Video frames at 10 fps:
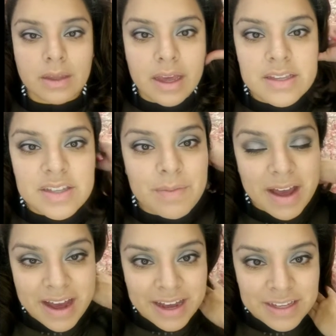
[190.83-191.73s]
Okay, so
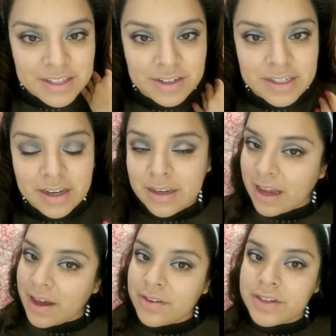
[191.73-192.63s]
my eyes are done
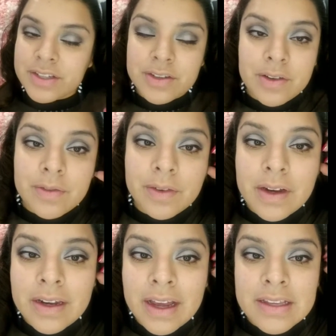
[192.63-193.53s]
now. Just going for
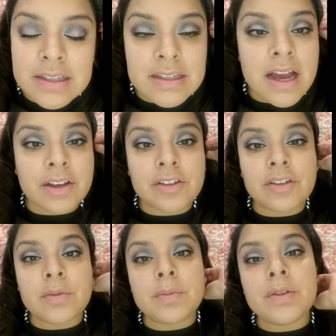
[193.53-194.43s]
a nice
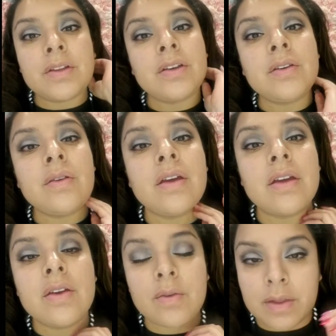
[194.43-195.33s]
natural blue
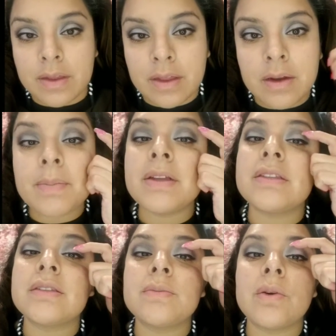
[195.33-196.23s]
with a little
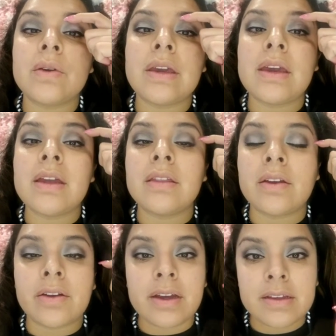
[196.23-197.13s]
bit smoky in the
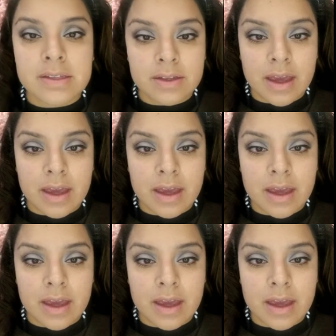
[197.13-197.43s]
crease.